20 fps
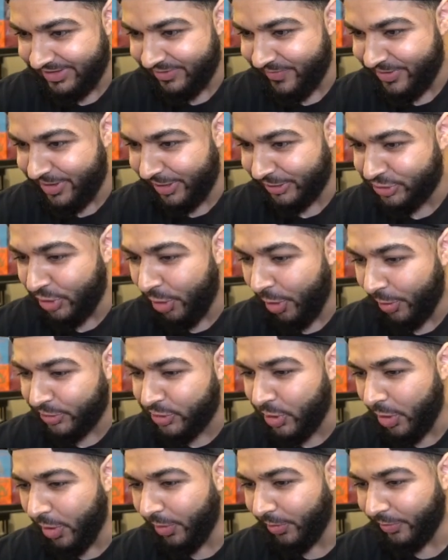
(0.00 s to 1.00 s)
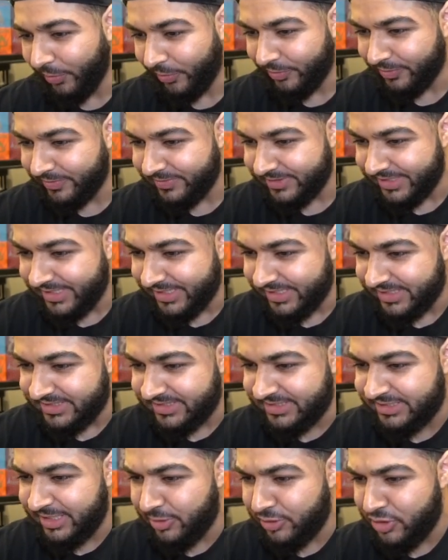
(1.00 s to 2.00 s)
We got Torkoal,
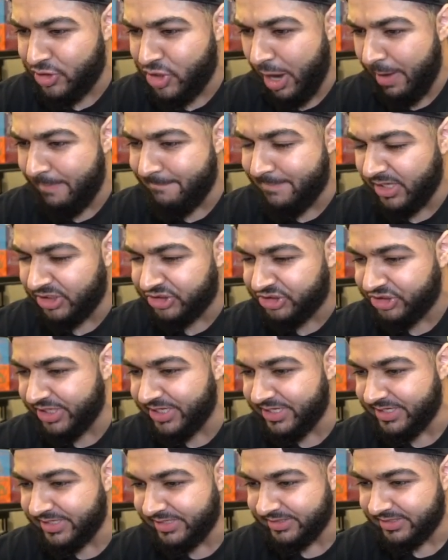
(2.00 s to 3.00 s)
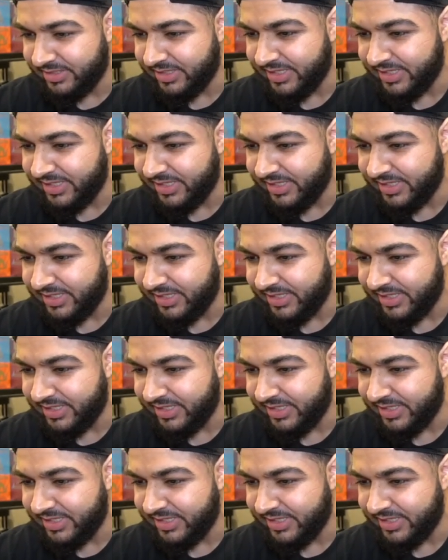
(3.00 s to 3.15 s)
Cynthia Ambition,